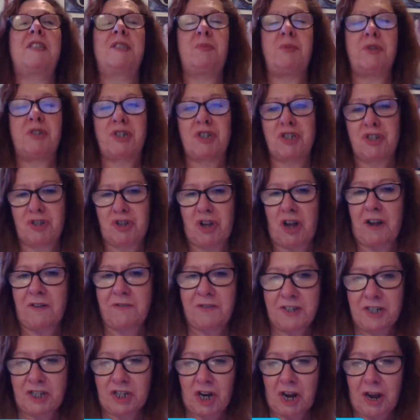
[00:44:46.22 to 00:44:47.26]
the spiritual
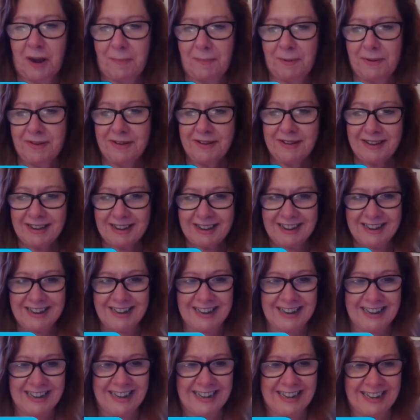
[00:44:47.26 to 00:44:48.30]
coffee shop.
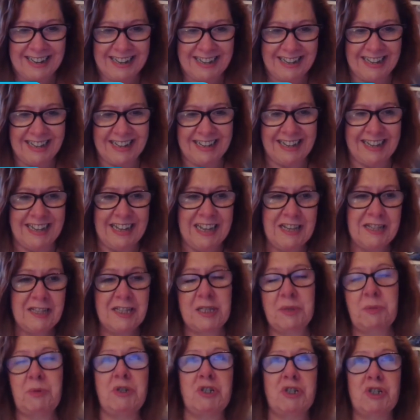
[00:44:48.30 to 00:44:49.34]
The
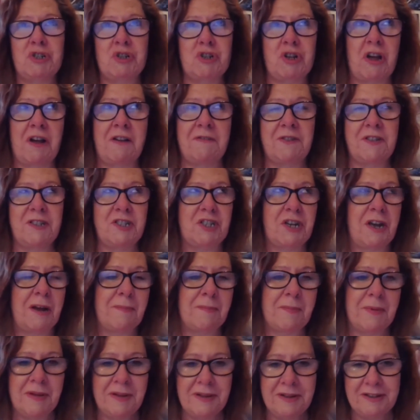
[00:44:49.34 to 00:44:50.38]
spiritual coffee
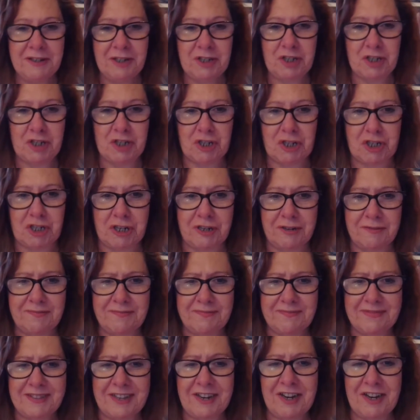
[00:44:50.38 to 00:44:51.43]
shop church.
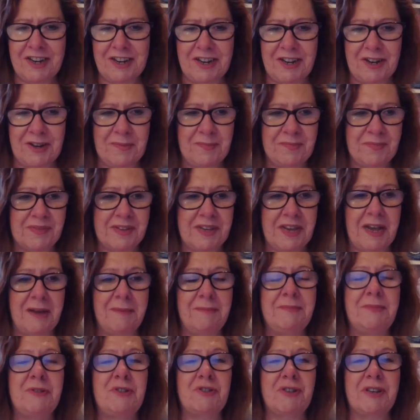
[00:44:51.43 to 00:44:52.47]
There you go.
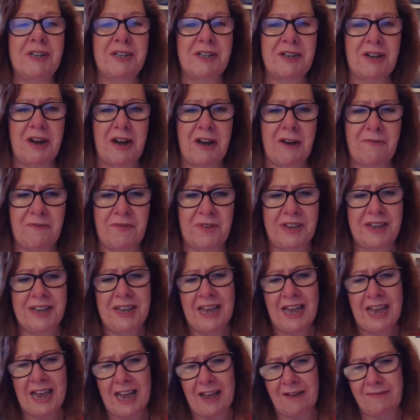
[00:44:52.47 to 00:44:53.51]
Come, drink
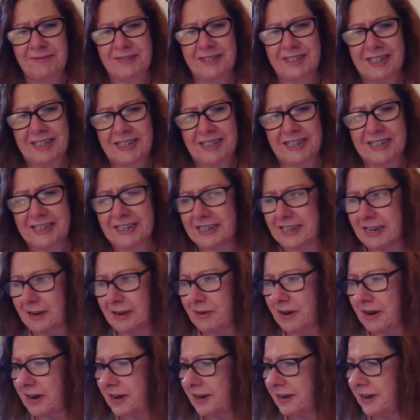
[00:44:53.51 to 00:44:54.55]
coffee, have tea.
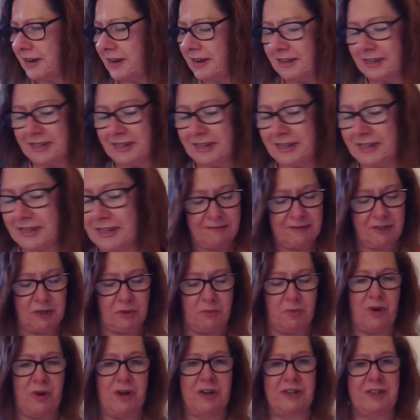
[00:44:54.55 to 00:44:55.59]
Come on. Let's
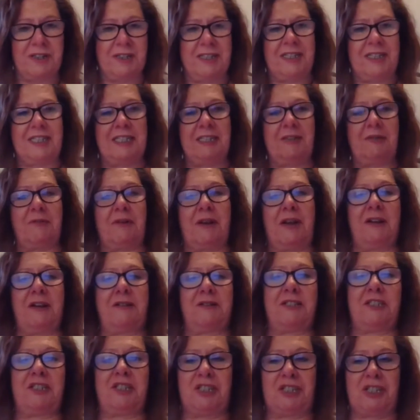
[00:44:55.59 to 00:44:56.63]
have some water. Let's sit
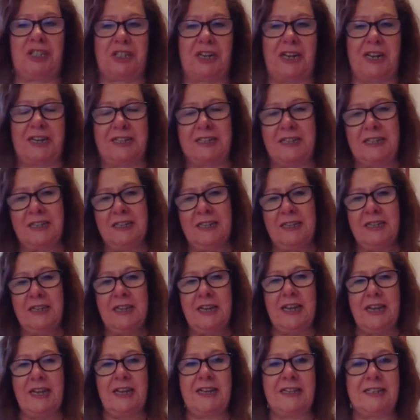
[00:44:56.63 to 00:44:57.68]
around, chit chat,
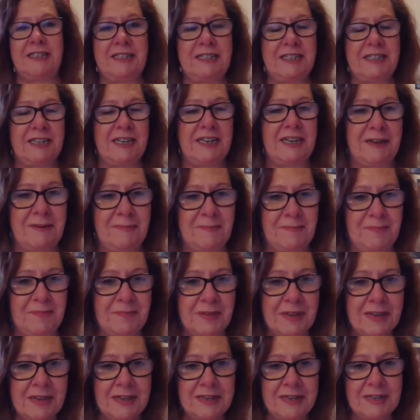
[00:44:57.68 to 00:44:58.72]
and
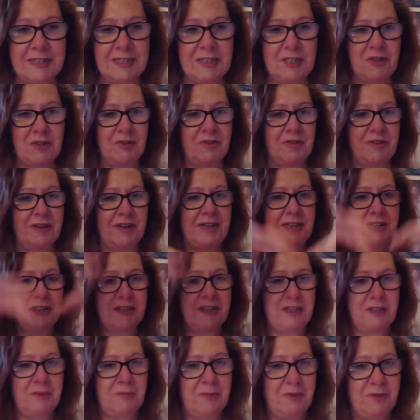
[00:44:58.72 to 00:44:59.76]
let's
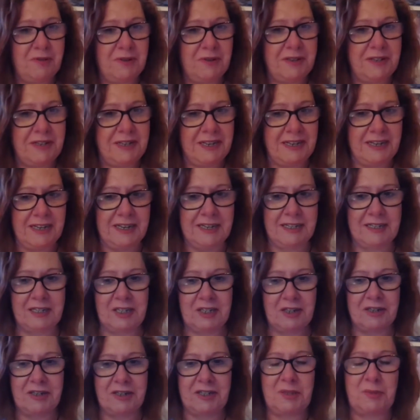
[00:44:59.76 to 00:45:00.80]
create a community and
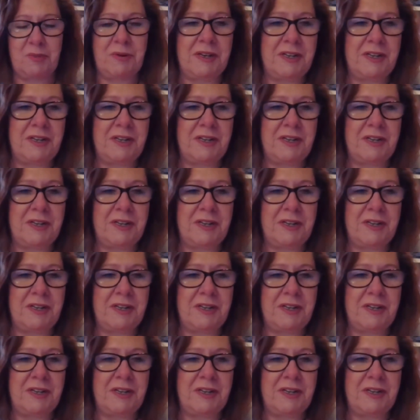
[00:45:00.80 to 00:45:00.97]
start